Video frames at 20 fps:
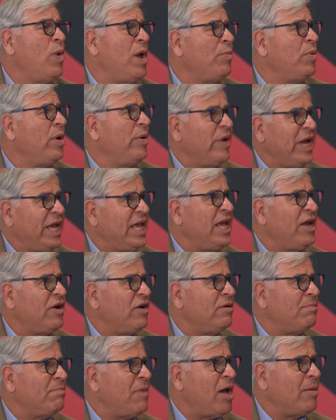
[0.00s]
when we were here
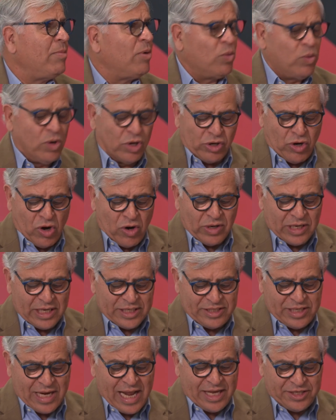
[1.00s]
at Mobile World
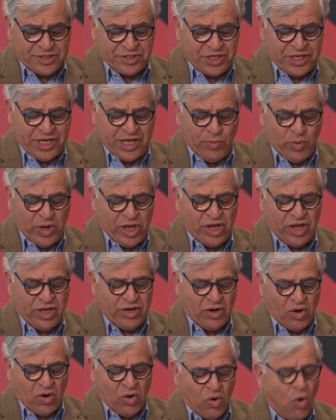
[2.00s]
Congress last year, we
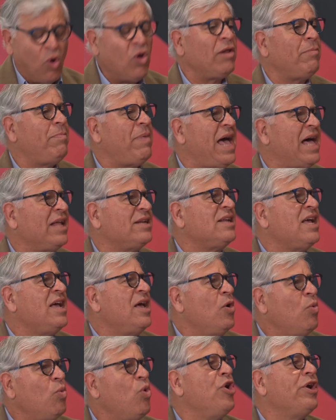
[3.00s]
heard all about
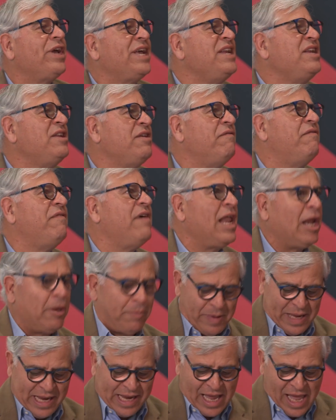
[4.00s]
work in
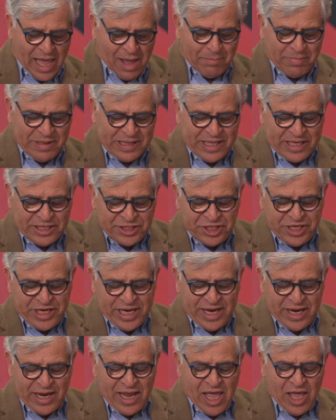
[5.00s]
developing. But this
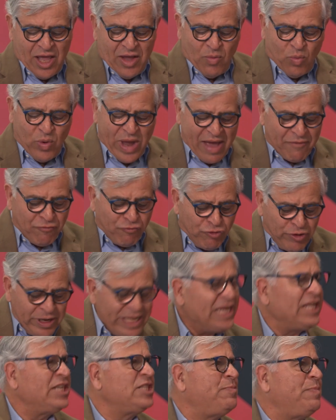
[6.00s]
year, we have
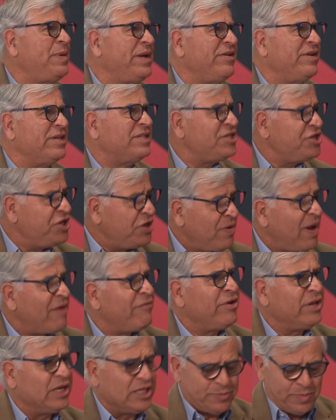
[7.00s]
real experience, and you have
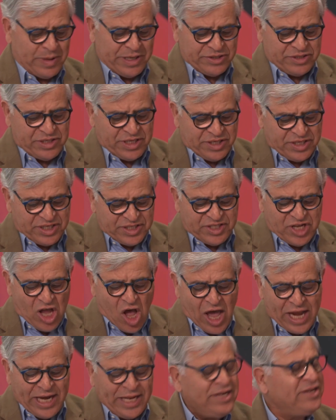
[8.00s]
real experience in
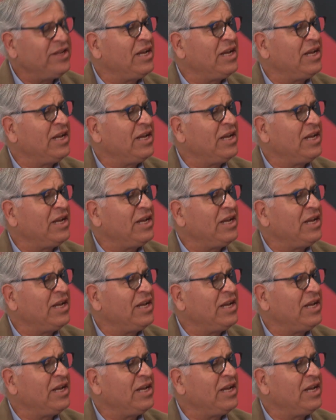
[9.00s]
designing,